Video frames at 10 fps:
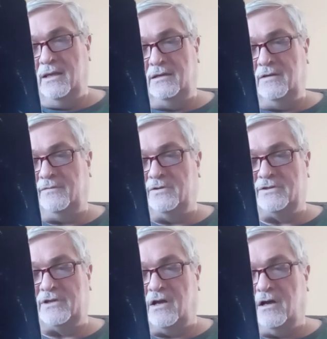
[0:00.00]
different
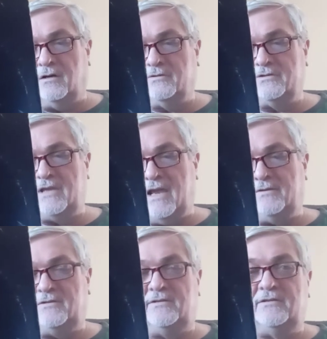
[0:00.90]
songs,
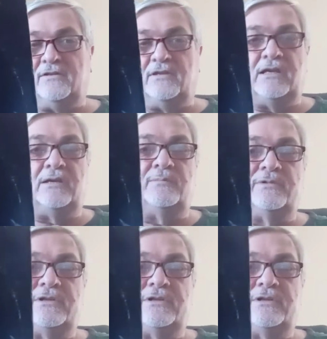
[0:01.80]
dances, themes,